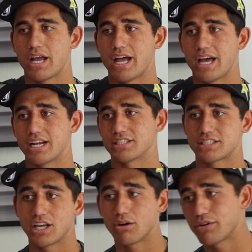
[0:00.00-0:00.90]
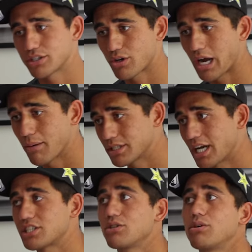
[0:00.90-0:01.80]
And a stale fish grab is
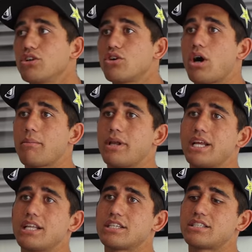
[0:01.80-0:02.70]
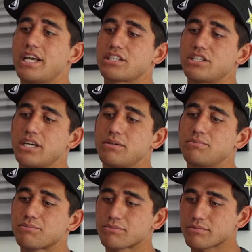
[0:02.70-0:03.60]
actually when you go up and hit the section